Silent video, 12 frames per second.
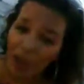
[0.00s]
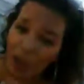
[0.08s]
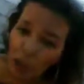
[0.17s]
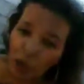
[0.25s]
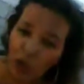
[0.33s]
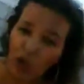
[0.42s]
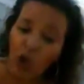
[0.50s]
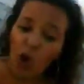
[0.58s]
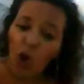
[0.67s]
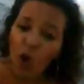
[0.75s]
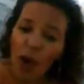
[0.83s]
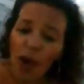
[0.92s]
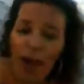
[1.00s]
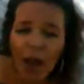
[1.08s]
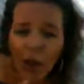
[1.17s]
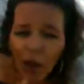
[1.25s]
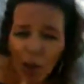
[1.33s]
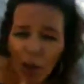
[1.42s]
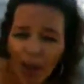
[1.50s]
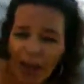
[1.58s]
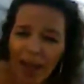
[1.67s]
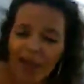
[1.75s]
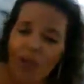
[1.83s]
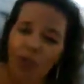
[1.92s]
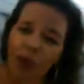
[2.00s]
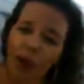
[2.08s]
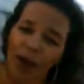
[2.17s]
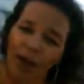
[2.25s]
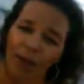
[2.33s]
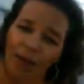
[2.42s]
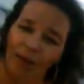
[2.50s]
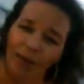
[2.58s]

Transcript: and your soul. And nobody has the right